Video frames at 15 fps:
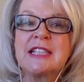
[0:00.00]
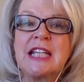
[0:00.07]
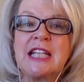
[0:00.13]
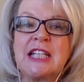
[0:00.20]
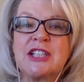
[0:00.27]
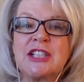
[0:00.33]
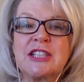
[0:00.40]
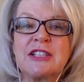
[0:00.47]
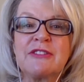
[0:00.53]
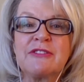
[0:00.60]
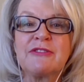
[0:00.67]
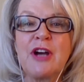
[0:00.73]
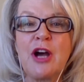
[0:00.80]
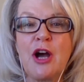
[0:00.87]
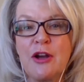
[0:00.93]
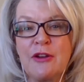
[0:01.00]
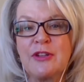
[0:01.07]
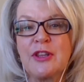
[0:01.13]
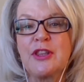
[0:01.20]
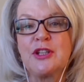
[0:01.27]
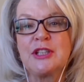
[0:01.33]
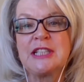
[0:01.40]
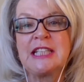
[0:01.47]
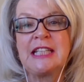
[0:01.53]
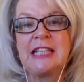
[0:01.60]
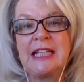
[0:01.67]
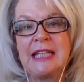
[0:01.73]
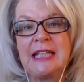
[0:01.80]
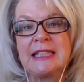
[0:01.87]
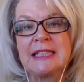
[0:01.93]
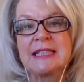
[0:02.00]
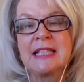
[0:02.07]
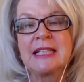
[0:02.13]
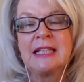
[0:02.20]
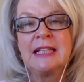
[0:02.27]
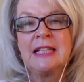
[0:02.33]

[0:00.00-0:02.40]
teachers for over 30 years.